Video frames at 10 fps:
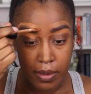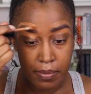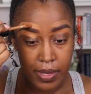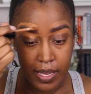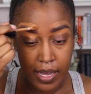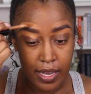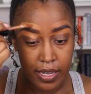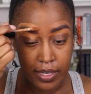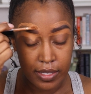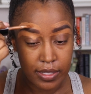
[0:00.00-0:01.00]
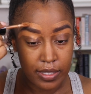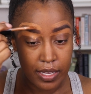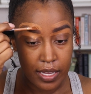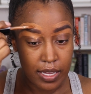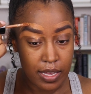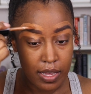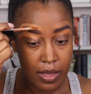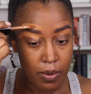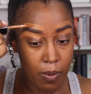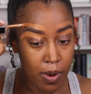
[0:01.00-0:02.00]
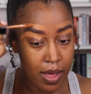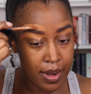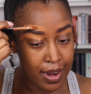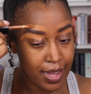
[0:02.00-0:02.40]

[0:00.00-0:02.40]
because one,